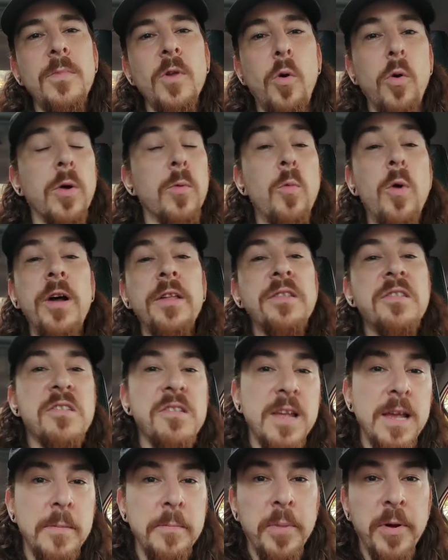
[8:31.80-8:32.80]
Or 1
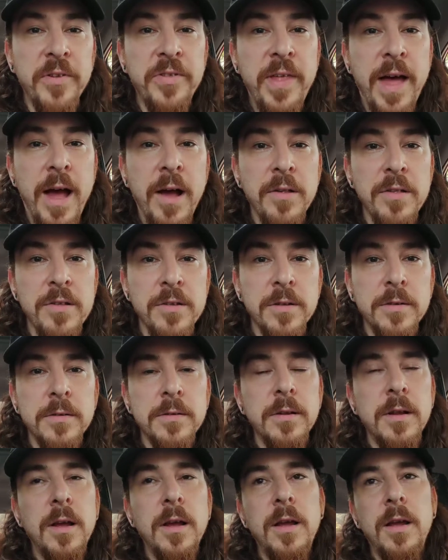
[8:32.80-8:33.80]
Steem per 1,000
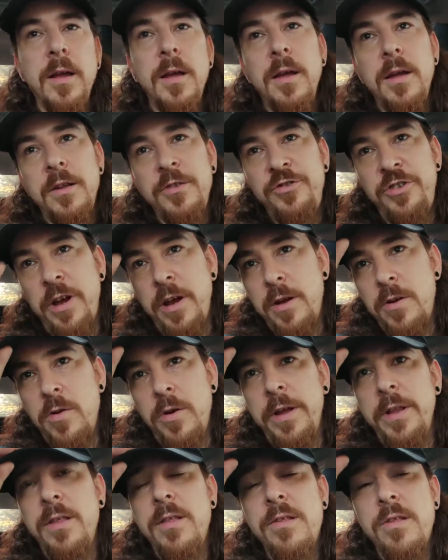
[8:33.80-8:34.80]

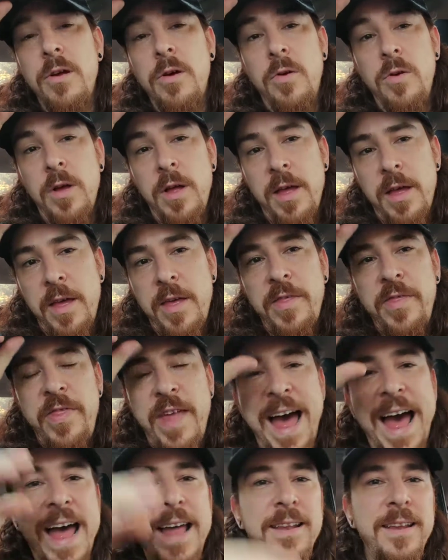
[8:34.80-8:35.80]
Jericoin. So
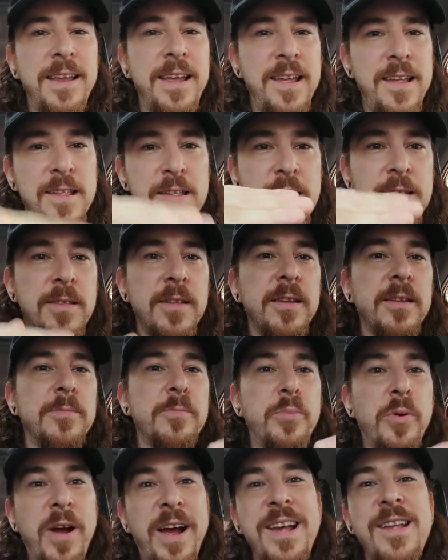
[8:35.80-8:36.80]
that is the
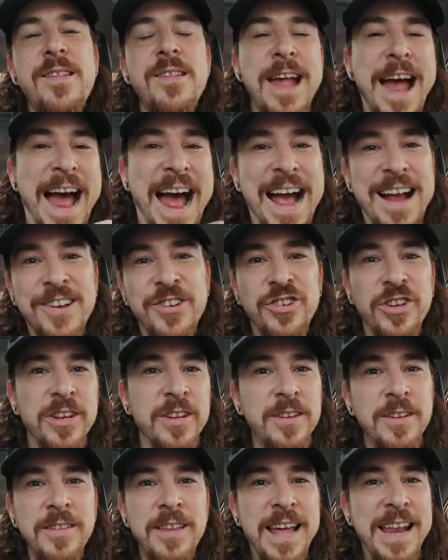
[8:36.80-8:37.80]
price
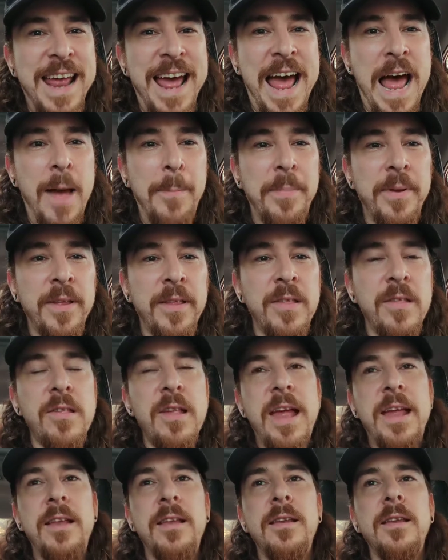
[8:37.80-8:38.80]
action that happens.
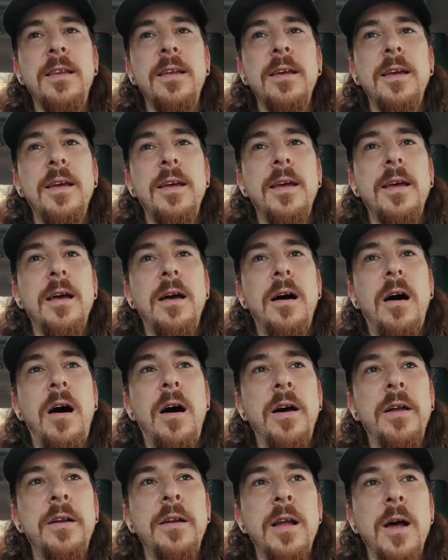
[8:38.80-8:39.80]
And
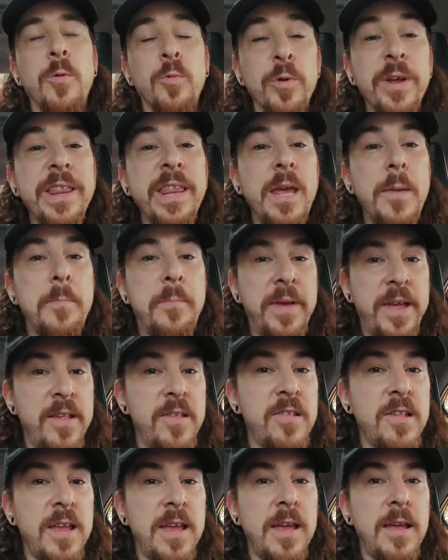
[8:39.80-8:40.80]
on a really
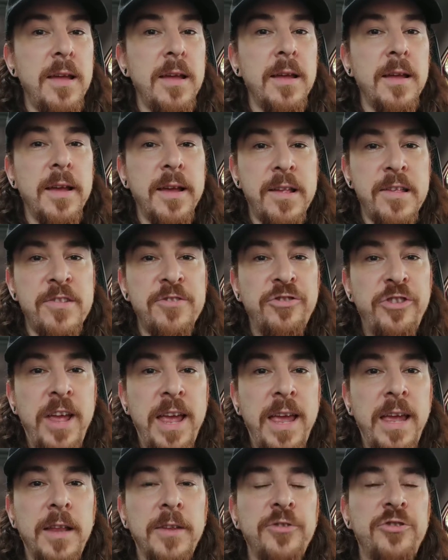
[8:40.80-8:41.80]
busy
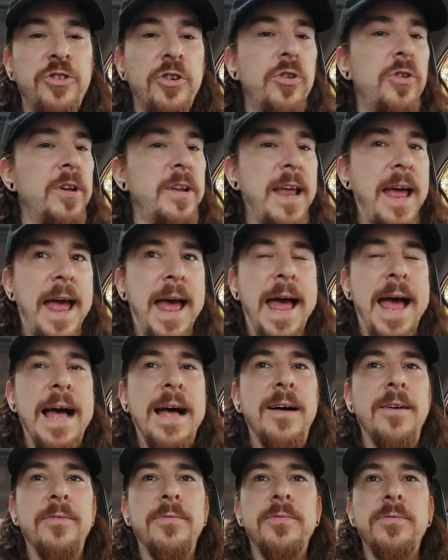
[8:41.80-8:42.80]
exchange, you can
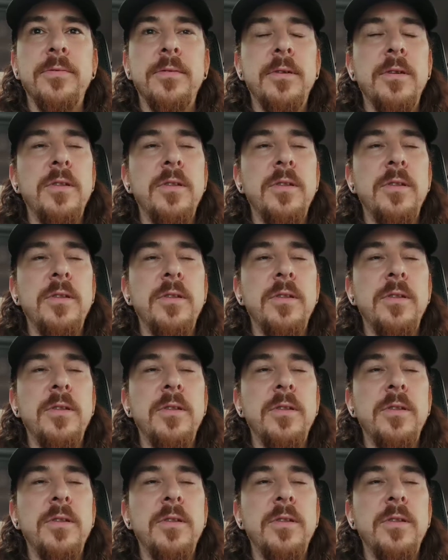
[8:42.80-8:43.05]
have